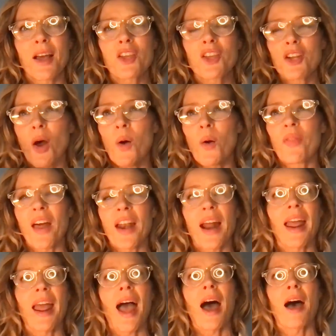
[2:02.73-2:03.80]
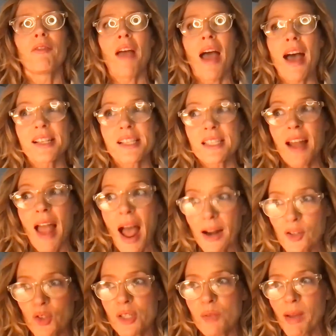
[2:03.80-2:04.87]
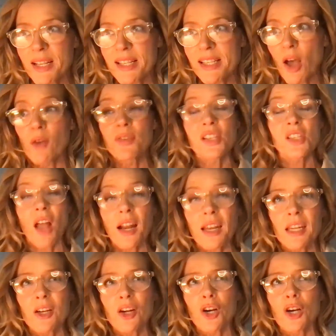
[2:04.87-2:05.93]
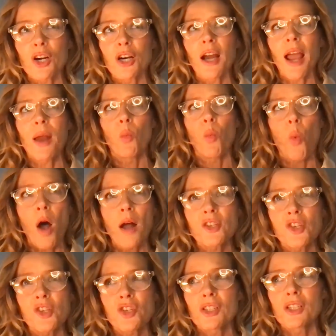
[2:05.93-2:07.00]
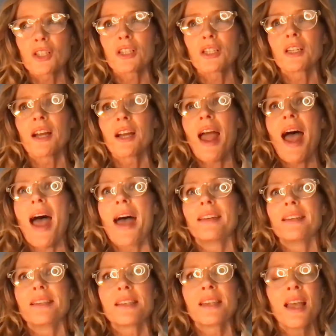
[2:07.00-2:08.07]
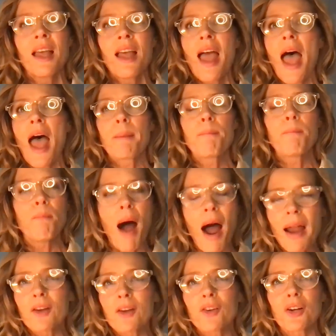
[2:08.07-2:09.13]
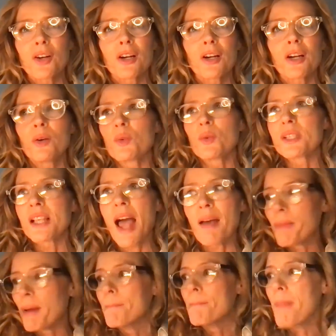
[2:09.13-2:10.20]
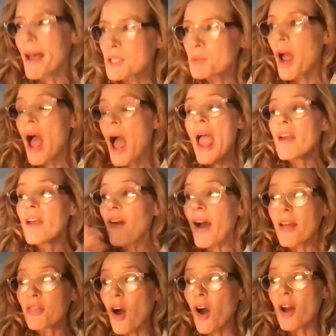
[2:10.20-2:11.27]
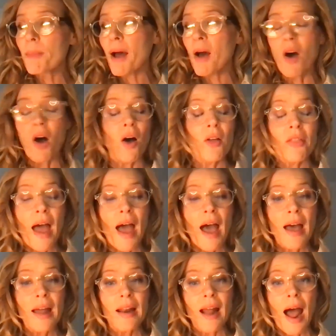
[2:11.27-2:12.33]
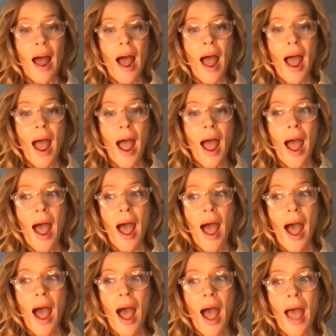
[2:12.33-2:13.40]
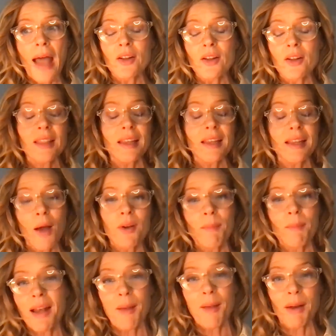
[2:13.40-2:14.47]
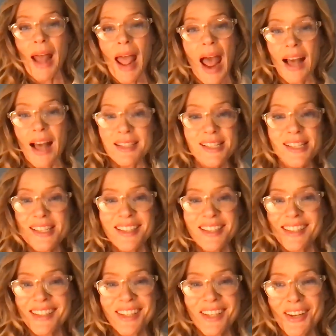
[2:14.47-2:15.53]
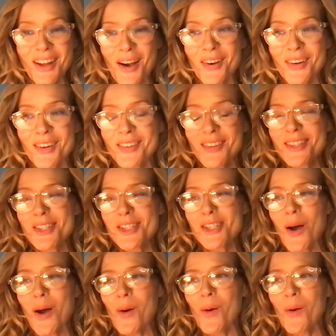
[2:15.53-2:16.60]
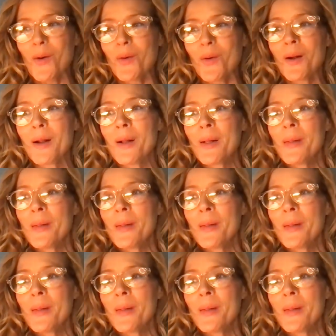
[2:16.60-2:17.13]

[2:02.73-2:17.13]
you know, that I have as an actress myself studied her and watched her and admired her and have been mesmerized. If I thought about all that, I don't think I would have been able to act, you know? So